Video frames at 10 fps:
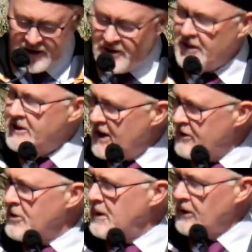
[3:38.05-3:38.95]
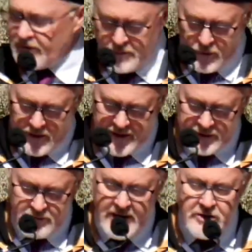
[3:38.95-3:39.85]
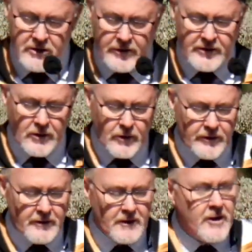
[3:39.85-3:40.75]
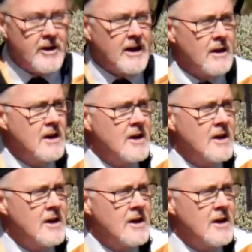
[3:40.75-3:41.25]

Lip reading: to the detriment of smaller and regional schools of learning,